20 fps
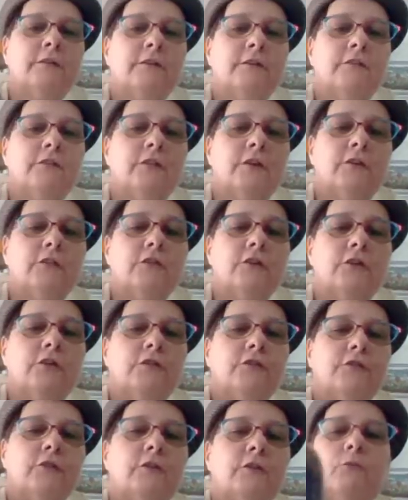and then
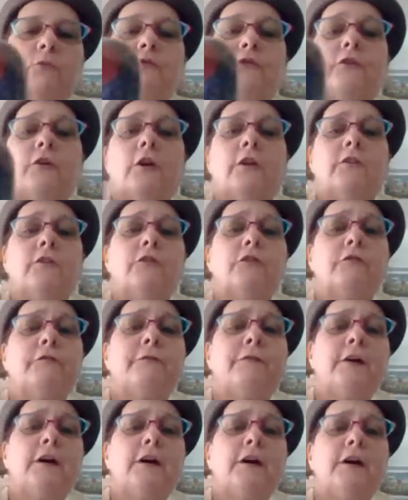there's and we're starting this at
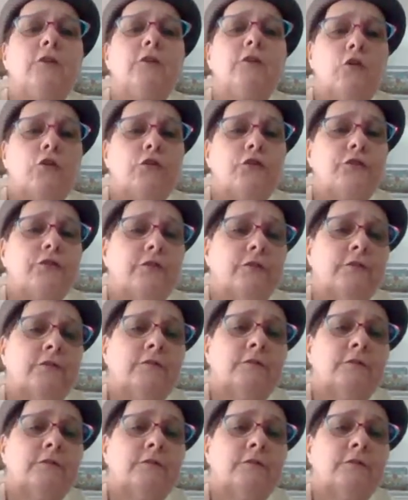five dollars.